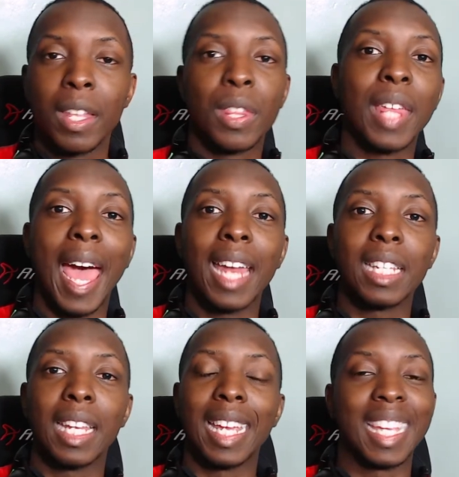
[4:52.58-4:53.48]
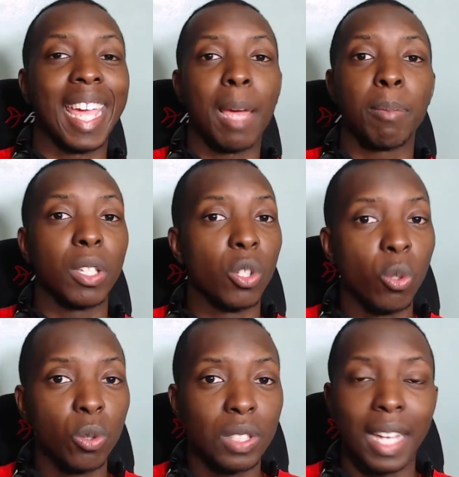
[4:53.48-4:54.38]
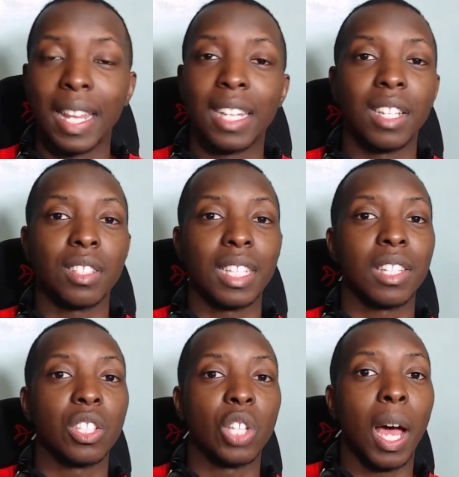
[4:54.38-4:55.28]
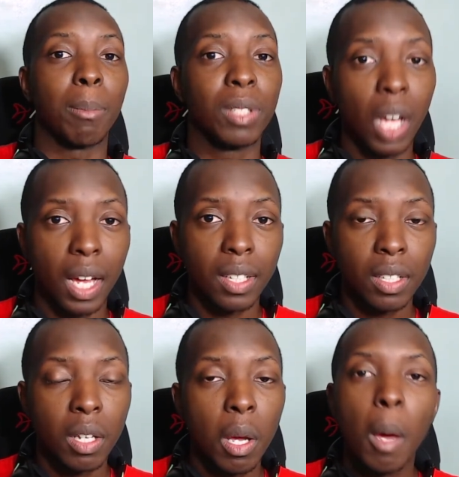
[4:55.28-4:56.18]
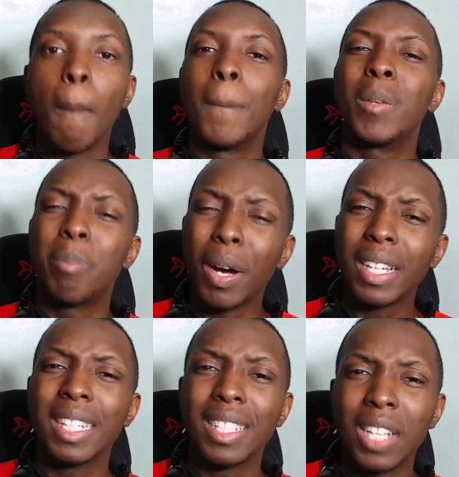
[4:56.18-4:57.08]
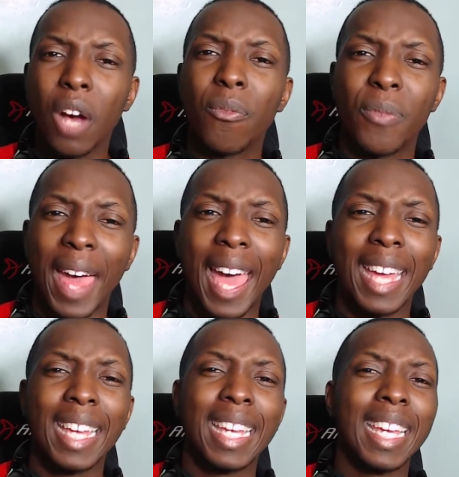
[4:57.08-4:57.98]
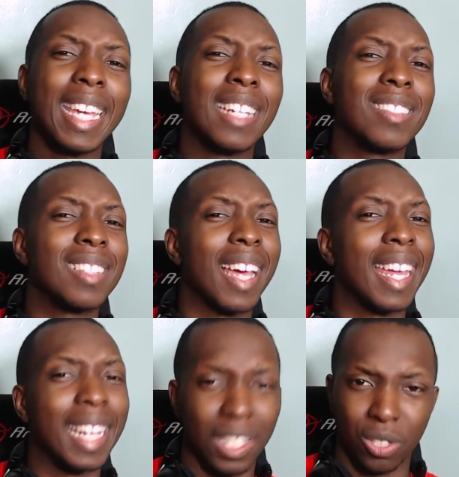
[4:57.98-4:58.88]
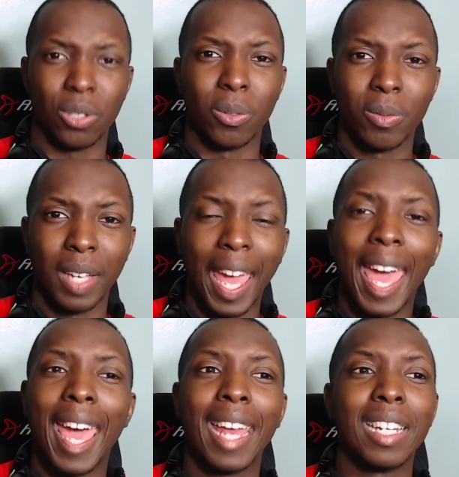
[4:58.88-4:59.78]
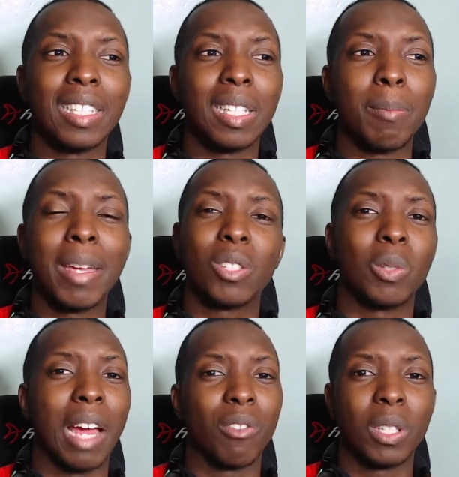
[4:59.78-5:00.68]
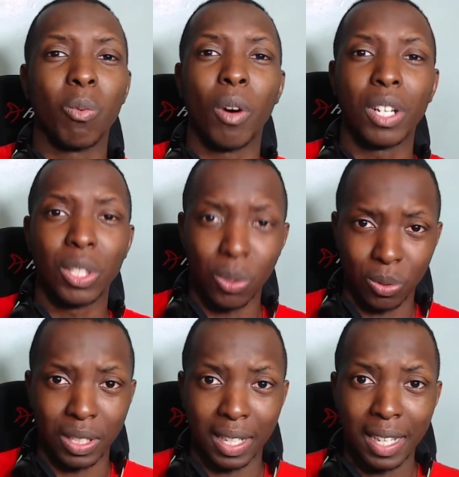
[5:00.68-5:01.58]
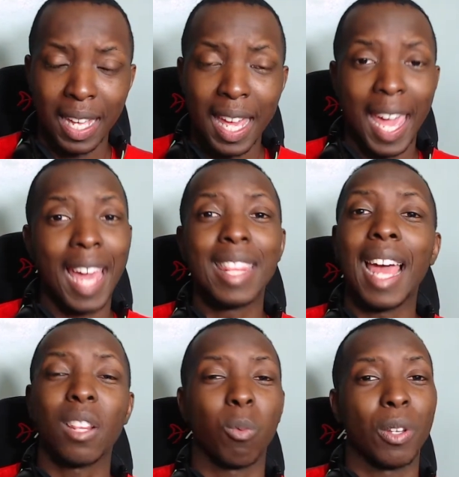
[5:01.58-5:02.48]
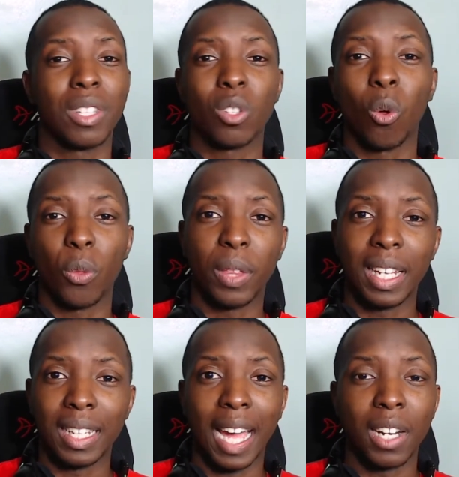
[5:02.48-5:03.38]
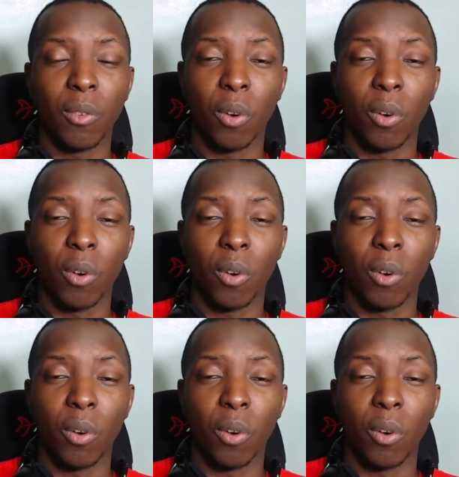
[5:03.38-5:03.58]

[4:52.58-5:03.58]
that it can't be used and that it doesn't get the job done, but buggy enough that it's an issue. and it makes you not really want to use it. And that's where this whole thing kind of